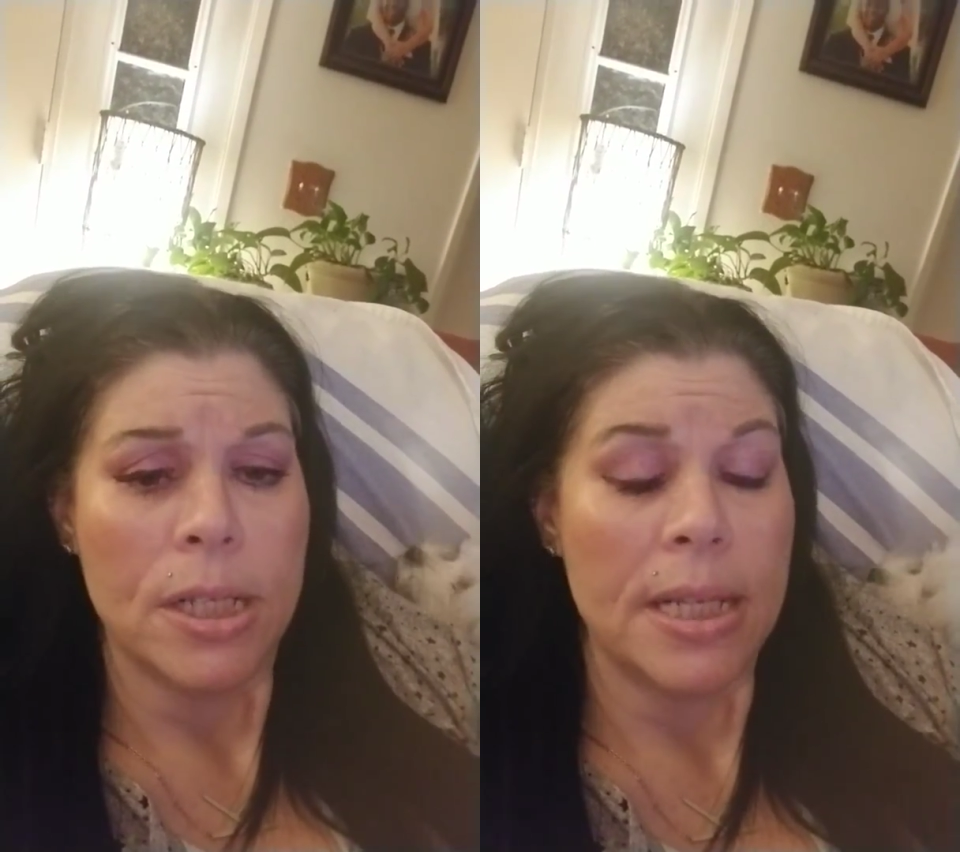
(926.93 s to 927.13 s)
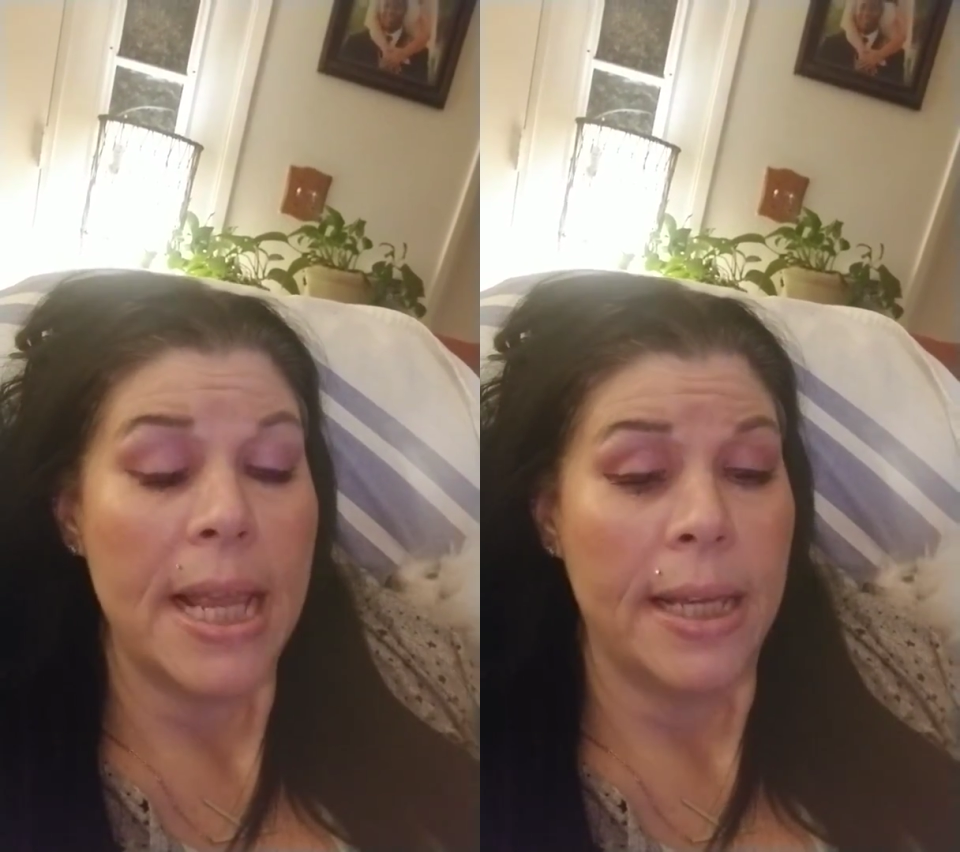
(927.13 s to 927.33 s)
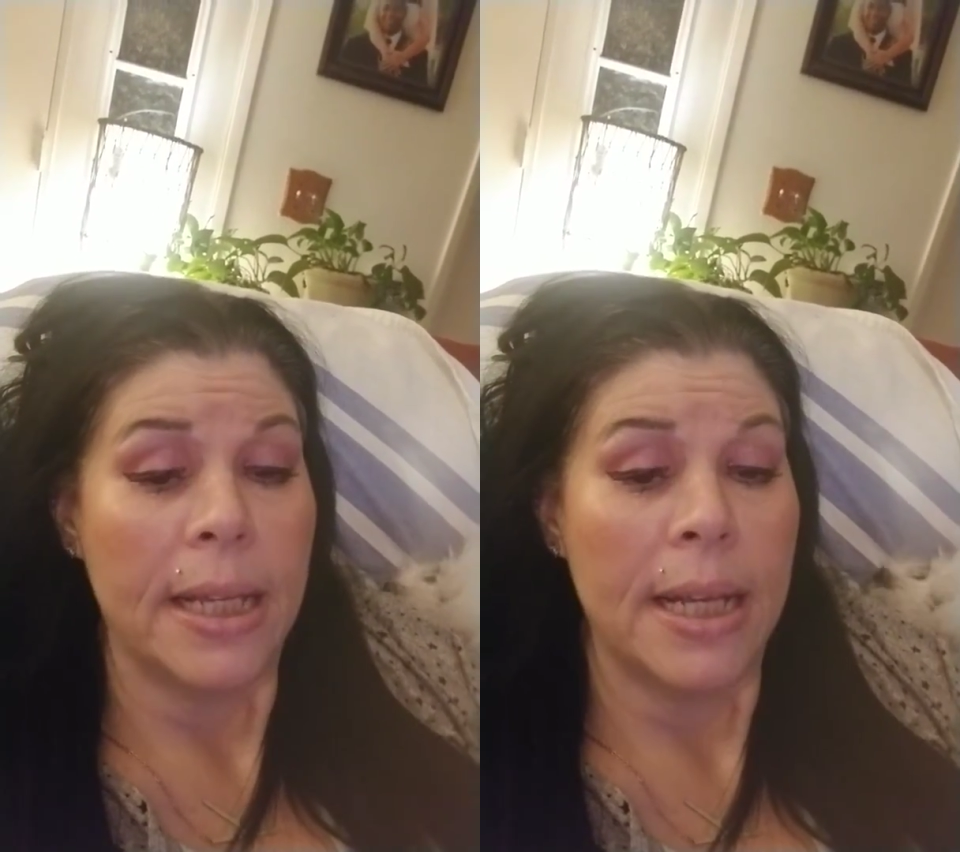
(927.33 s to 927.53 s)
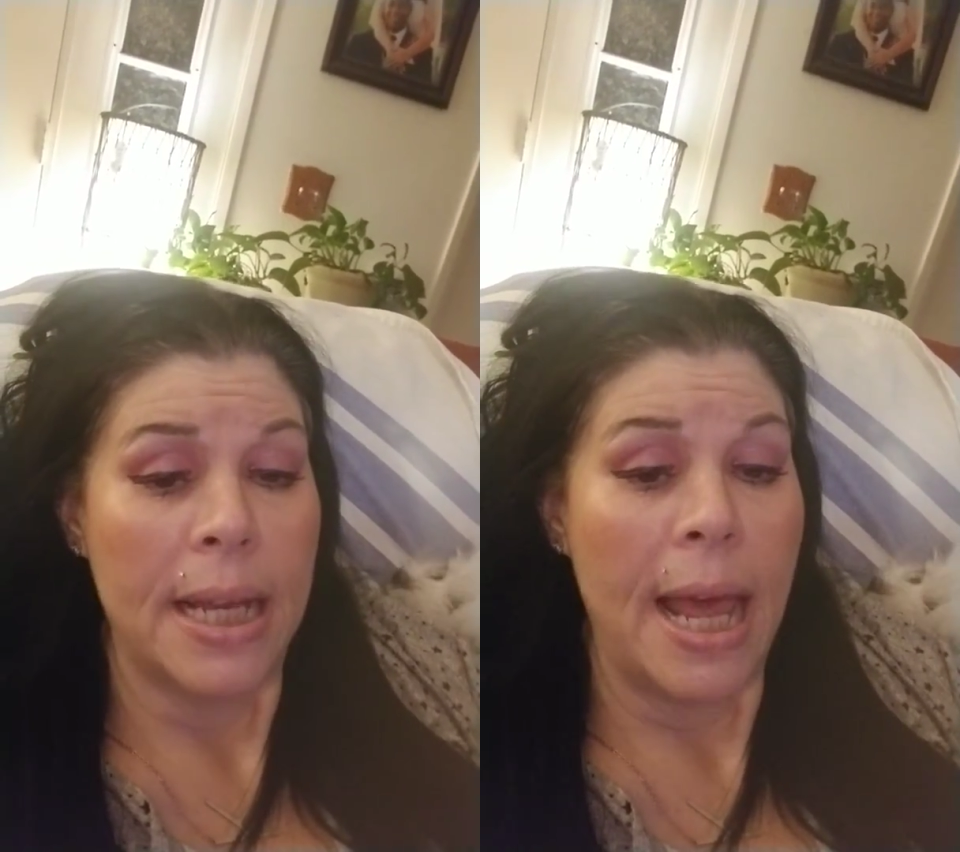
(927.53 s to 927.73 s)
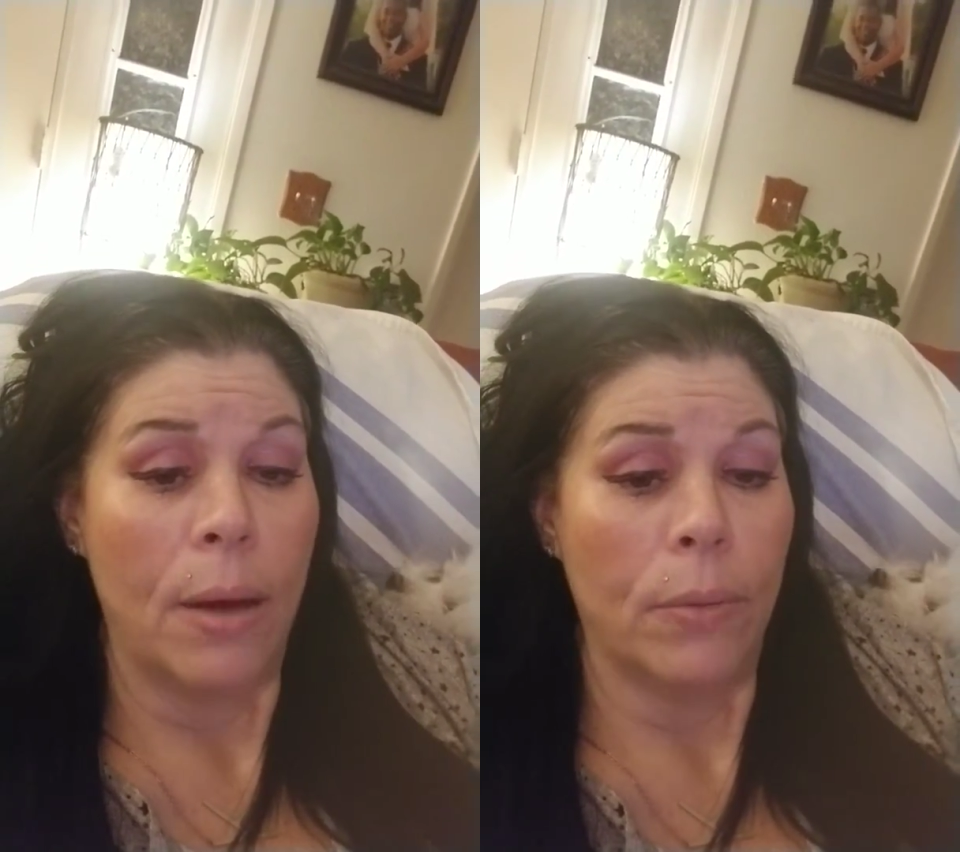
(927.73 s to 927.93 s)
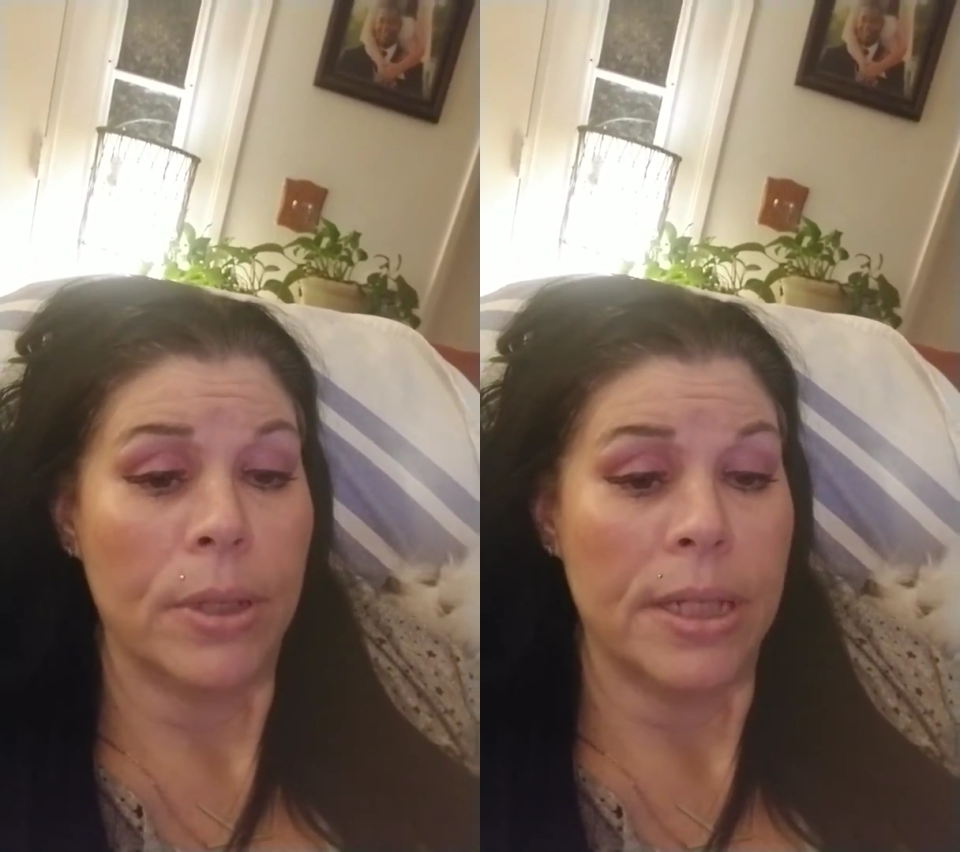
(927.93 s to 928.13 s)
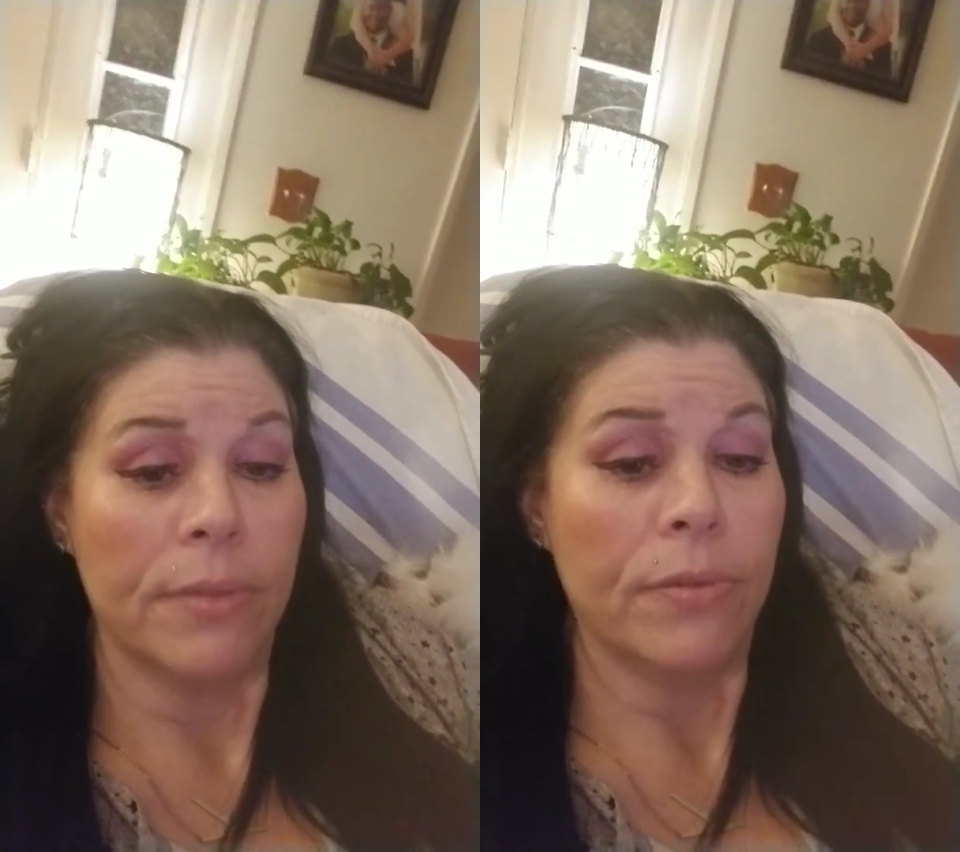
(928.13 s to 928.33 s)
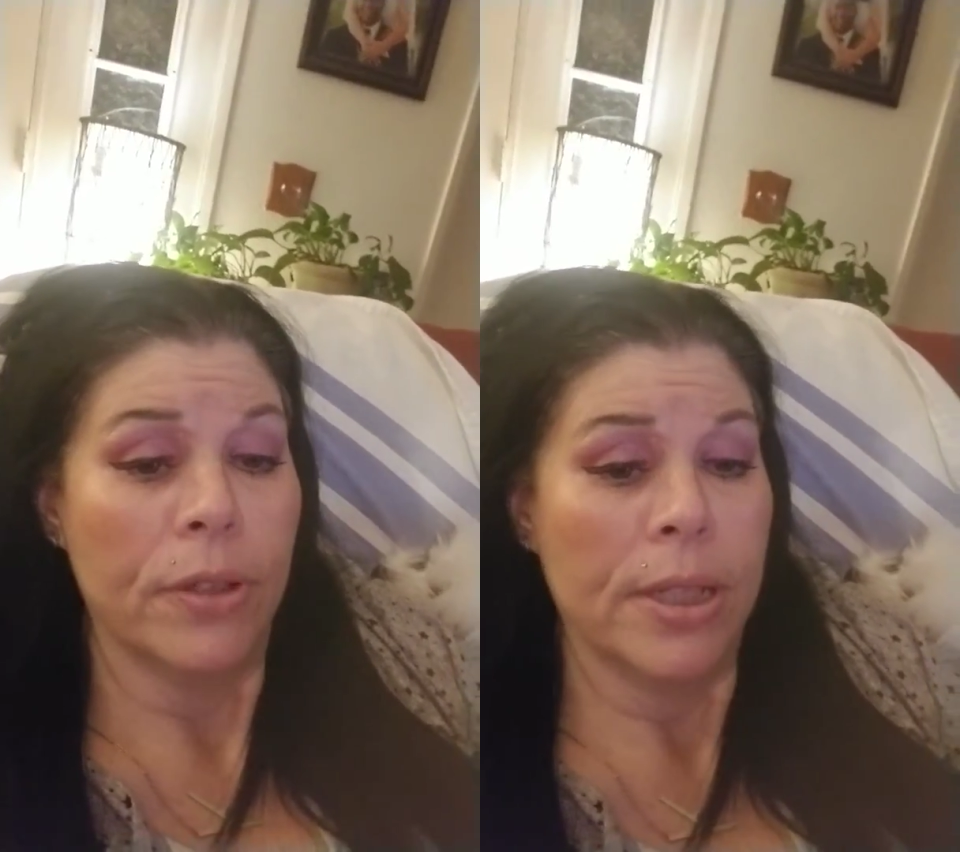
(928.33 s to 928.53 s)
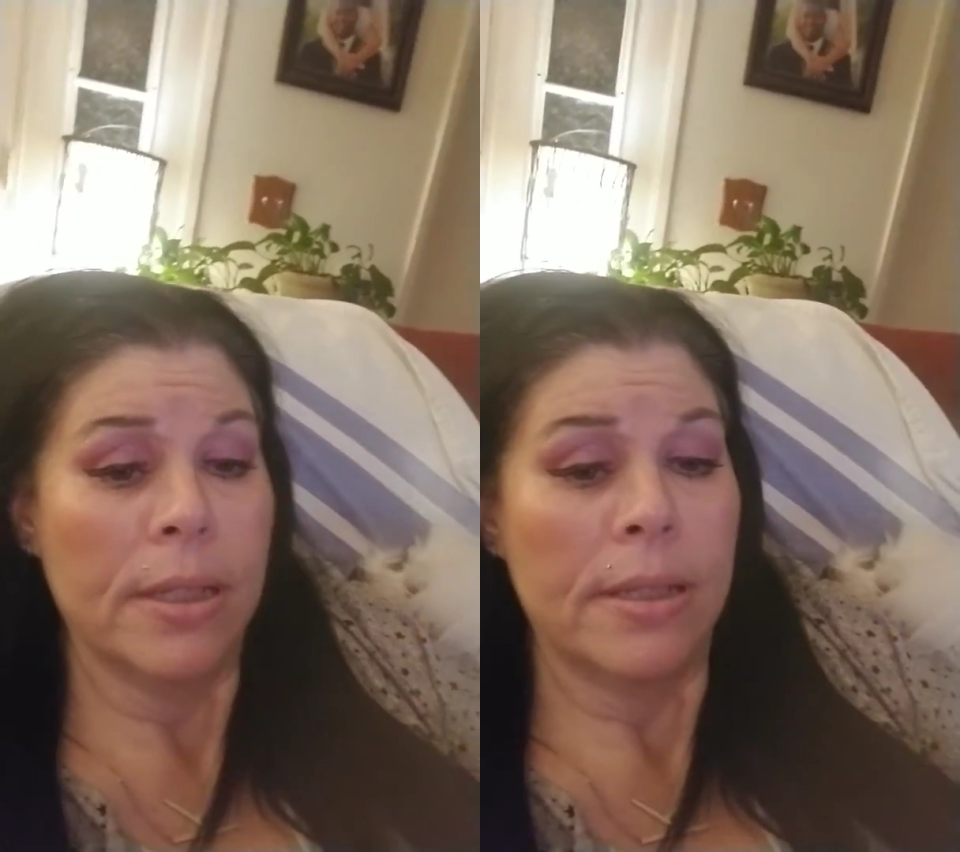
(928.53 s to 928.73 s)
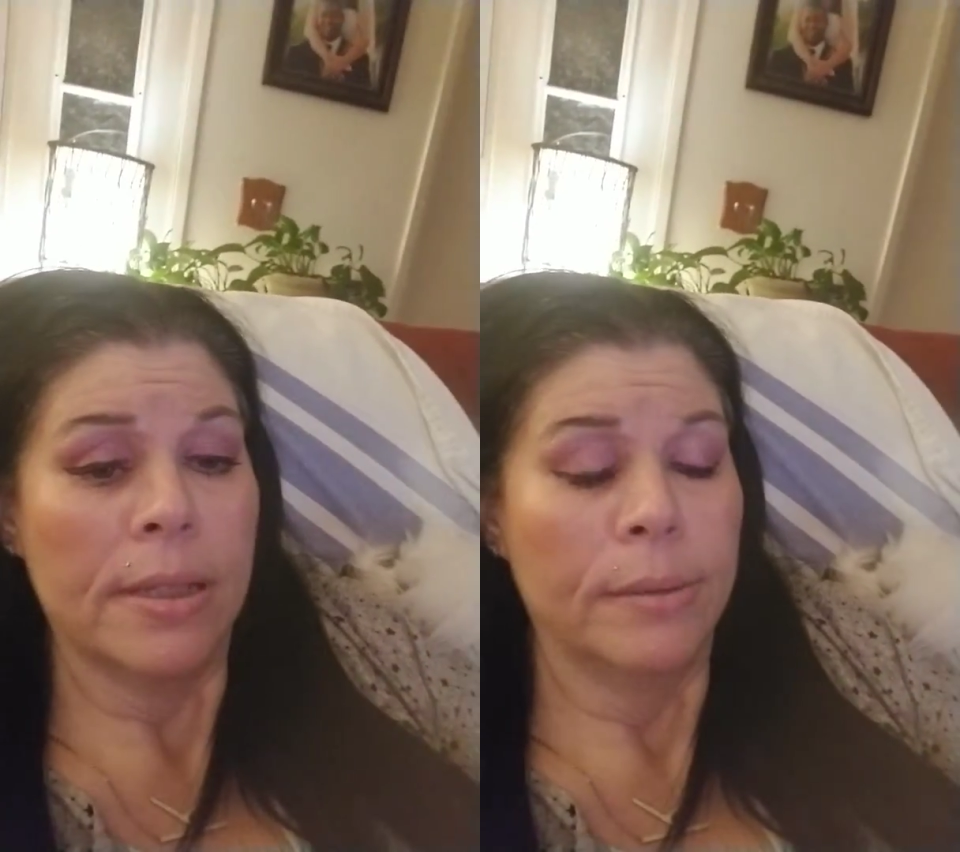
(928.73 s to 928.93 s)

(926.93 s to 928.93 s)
take it an hour difference.